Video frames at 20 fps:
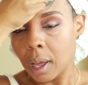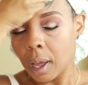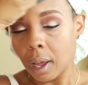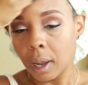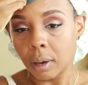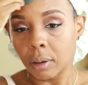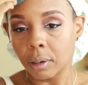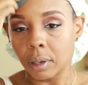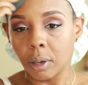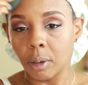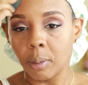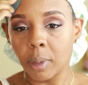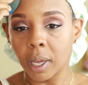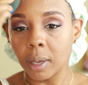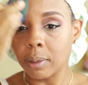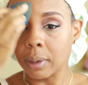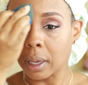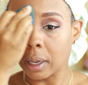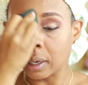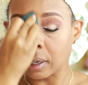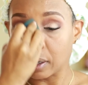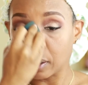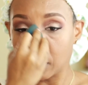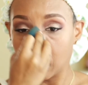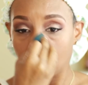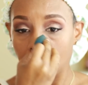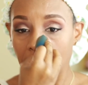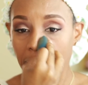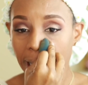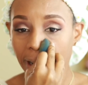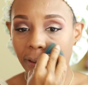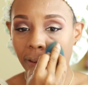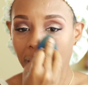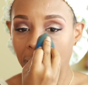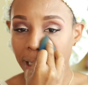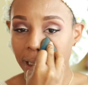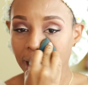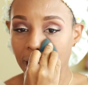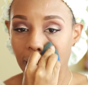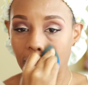I don't know, maybe I didn't go at the
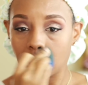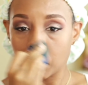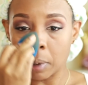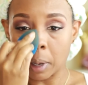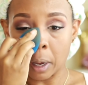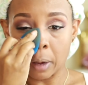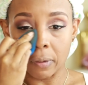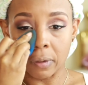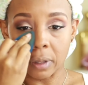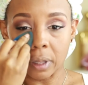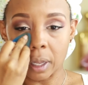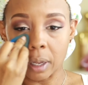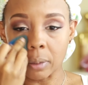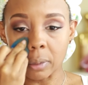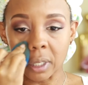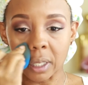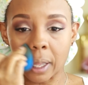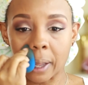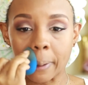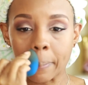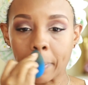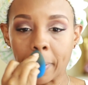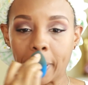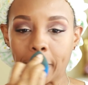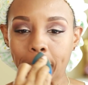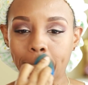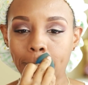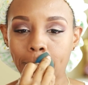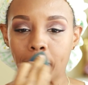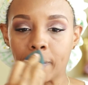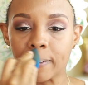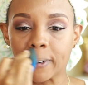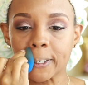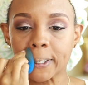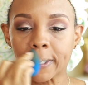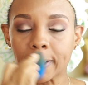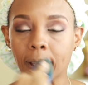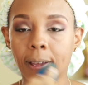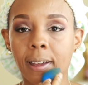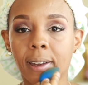right time, but everything was, like, picked over,
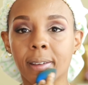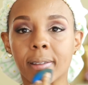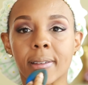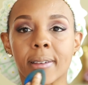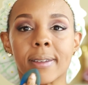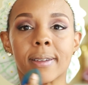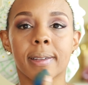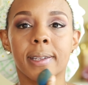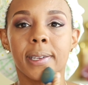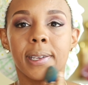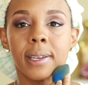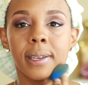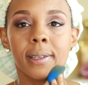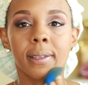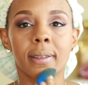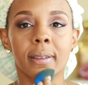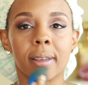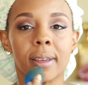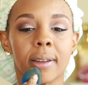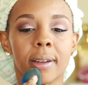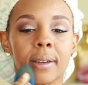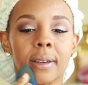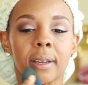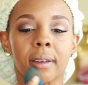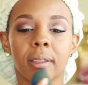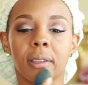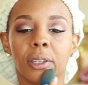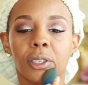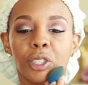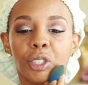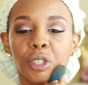so I didn't get a chance to get another